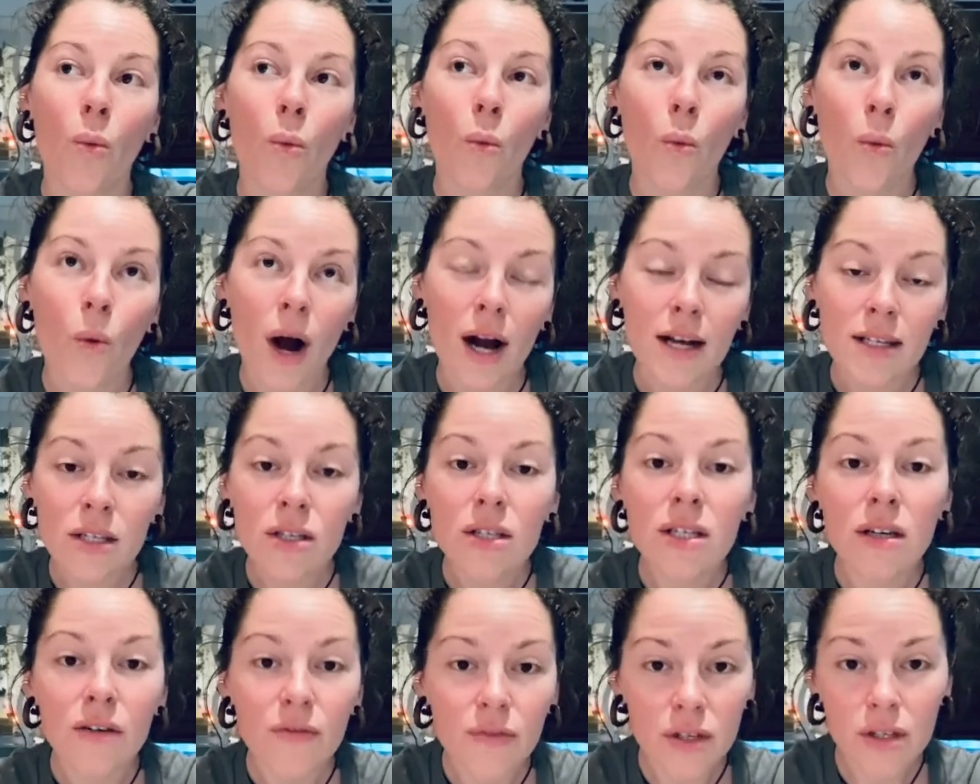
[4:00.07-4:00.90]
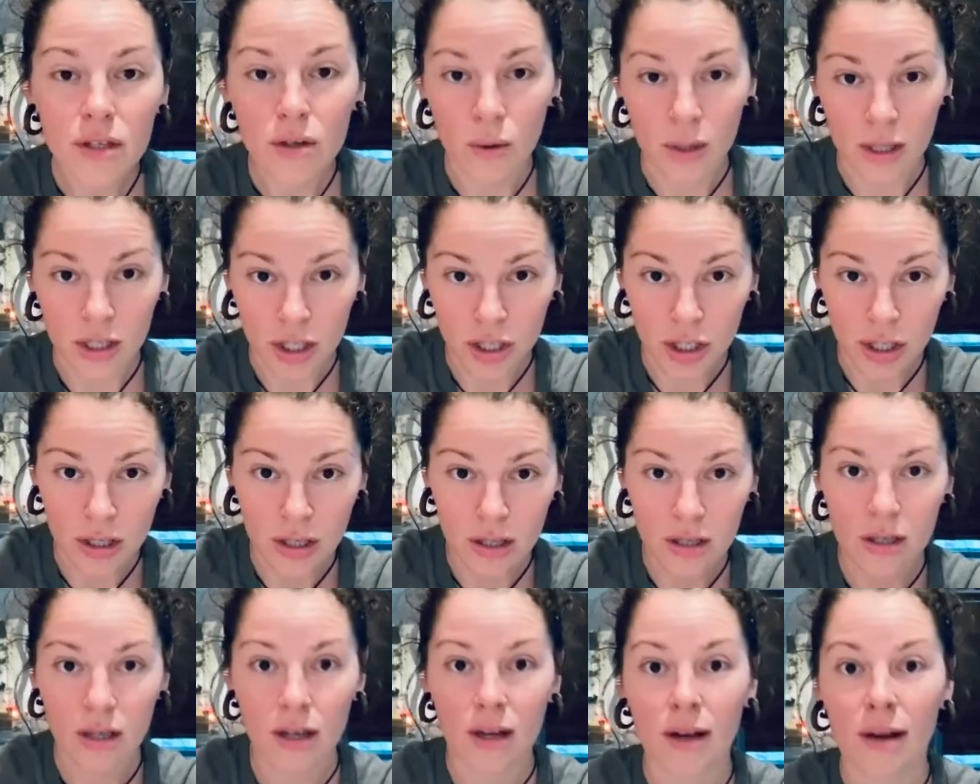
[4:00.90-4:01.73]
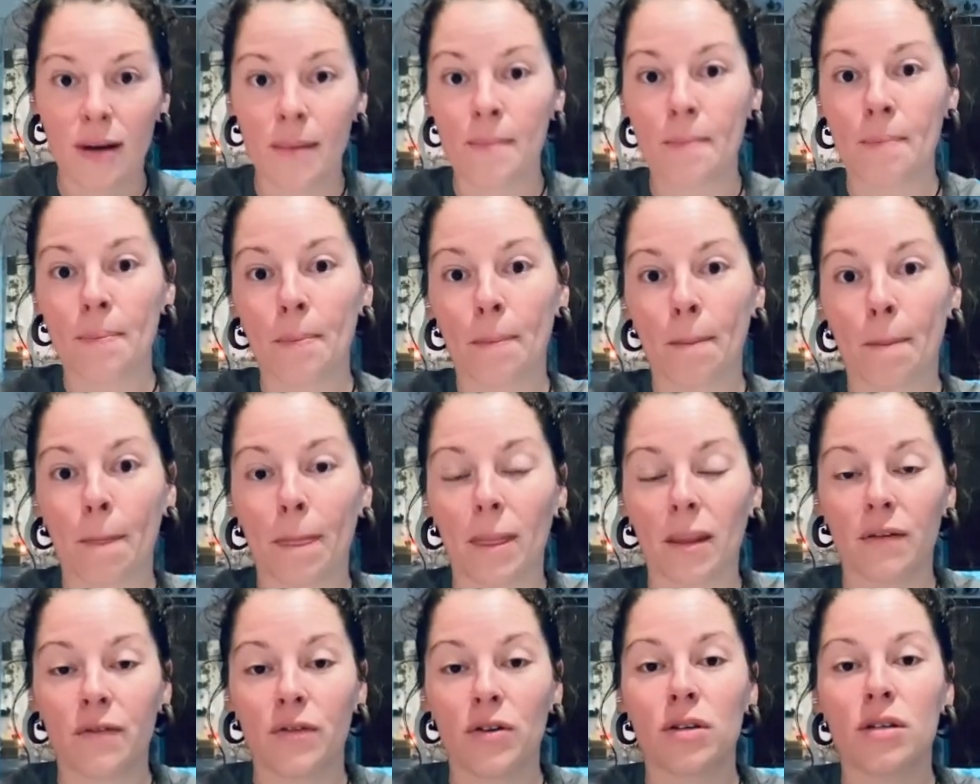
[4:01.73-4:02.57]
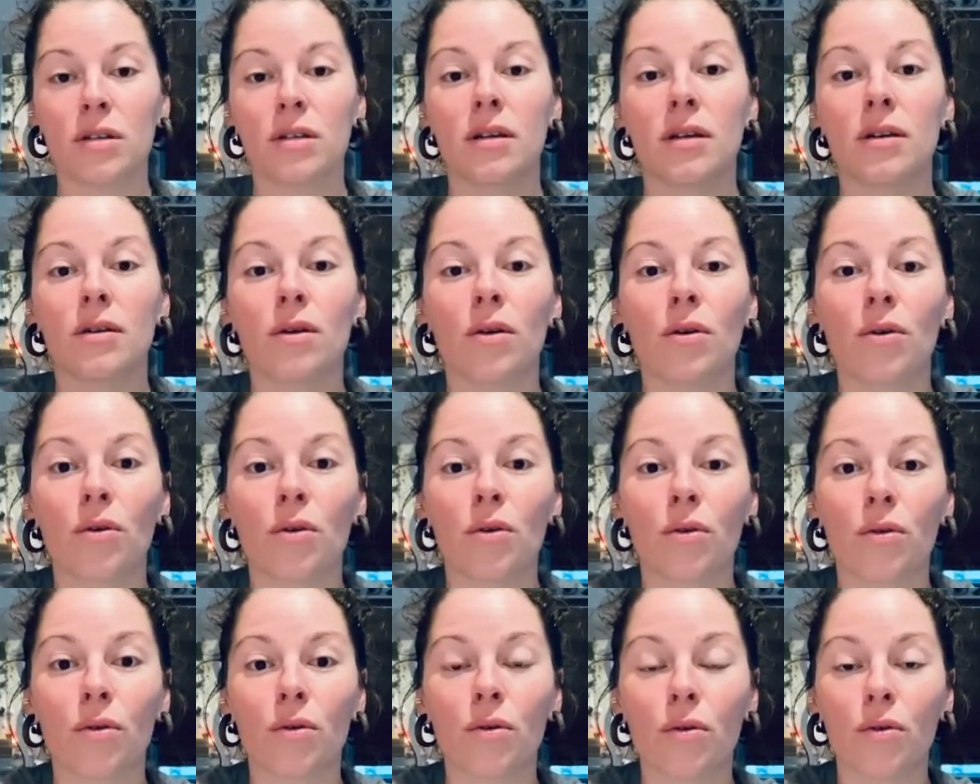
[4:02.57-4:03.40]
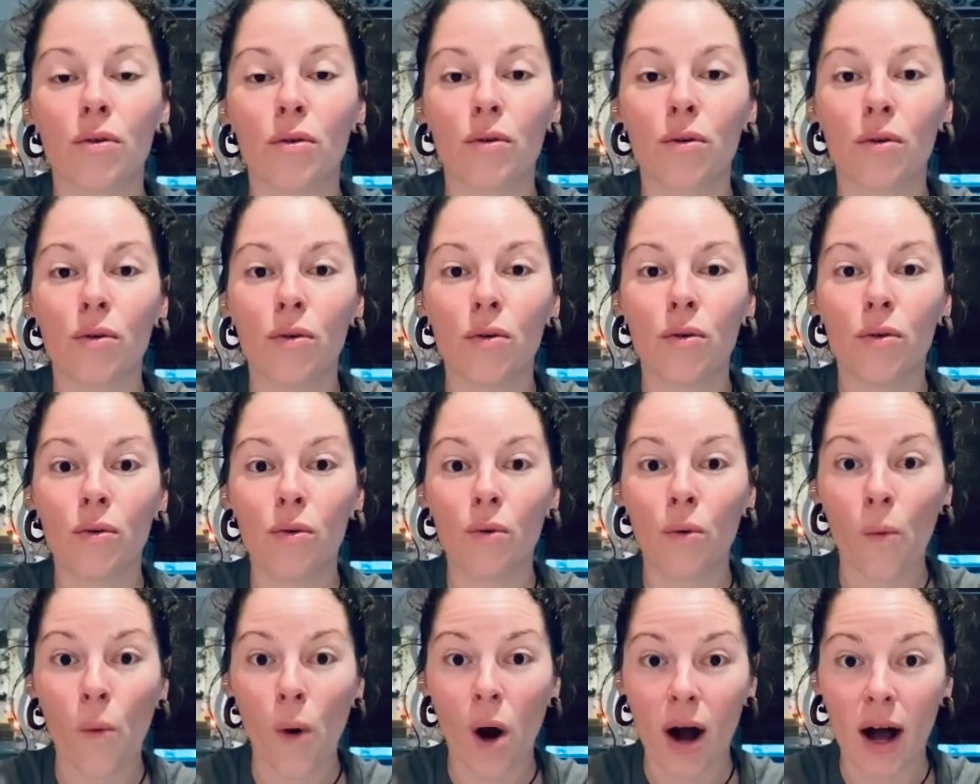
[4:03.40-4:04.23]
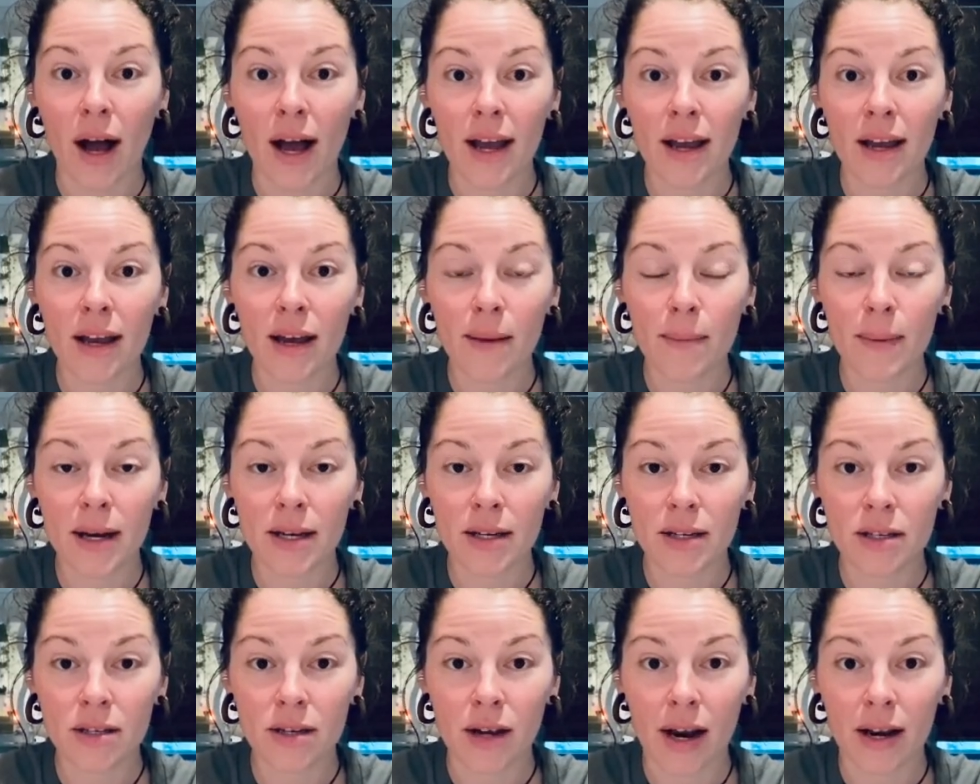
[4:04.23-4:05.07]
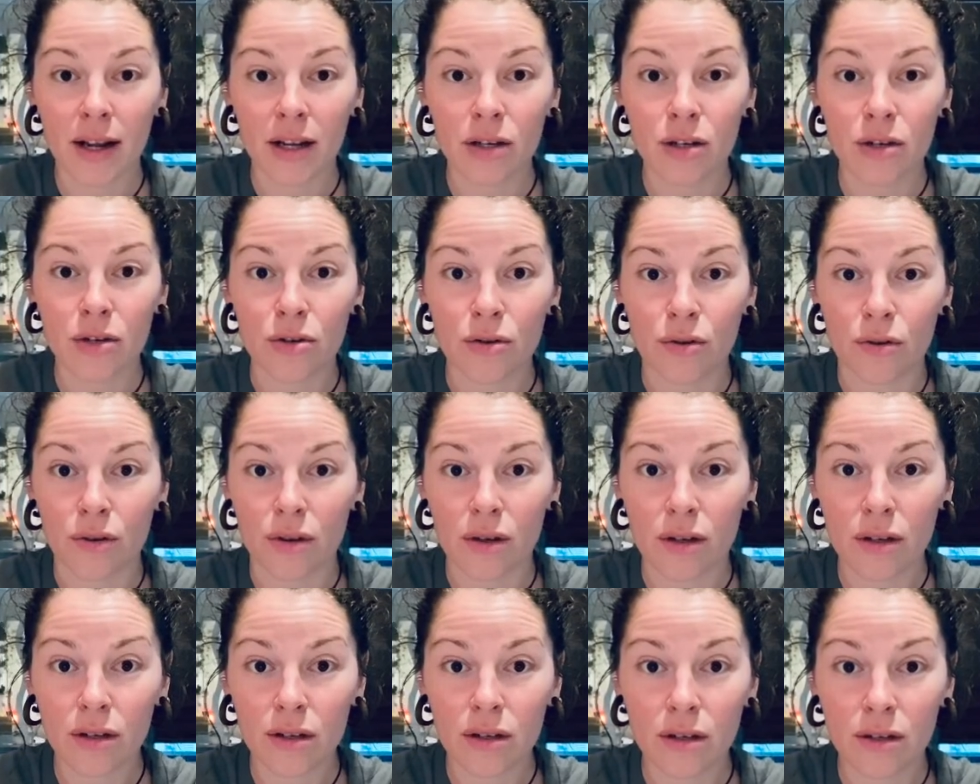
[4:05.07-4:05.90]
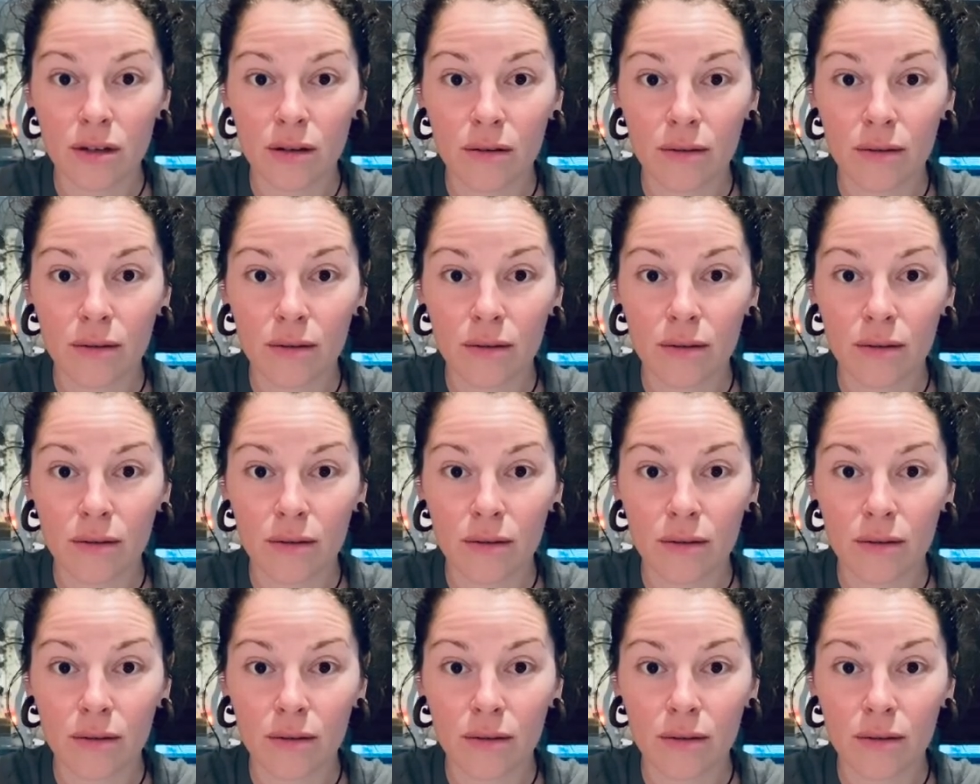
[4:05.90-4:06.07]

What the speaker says: ask yourself these questions. Firstly, why am I deciding to do this?